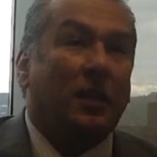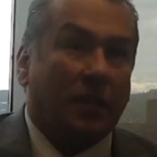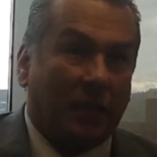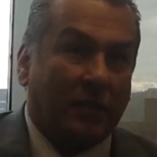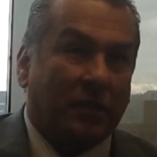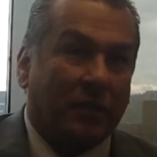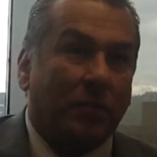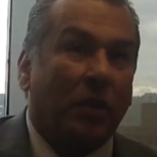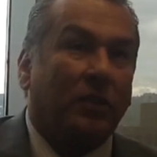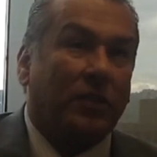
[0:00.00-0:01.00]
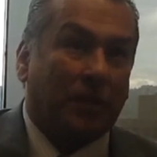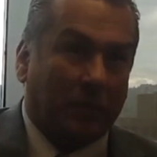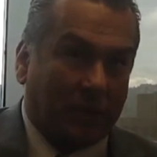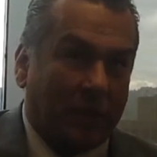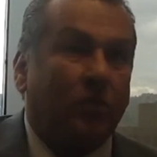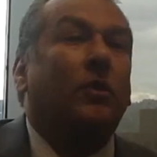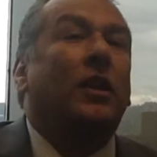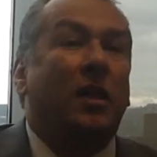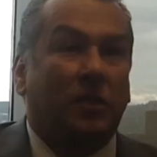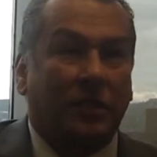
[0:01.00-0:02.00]
Yes, the small steps lead to
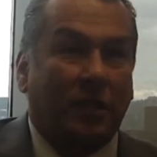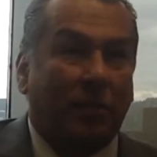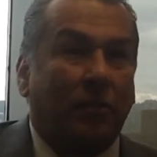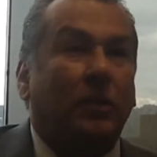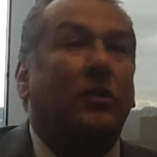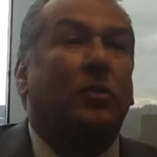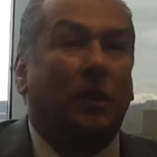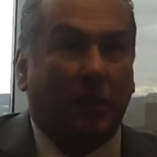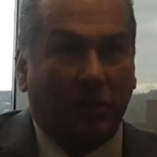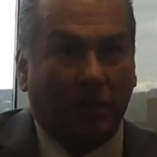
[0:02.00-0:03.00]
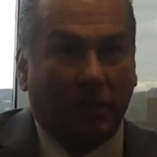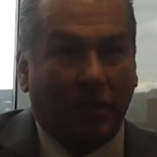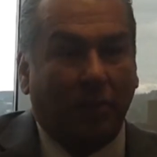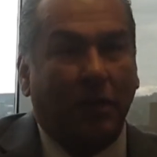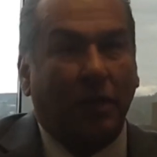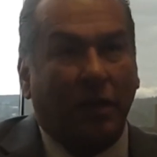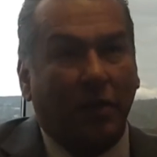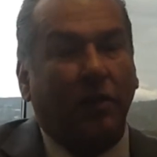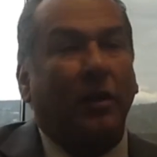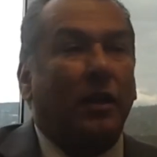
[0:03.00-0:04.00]
another step, and another.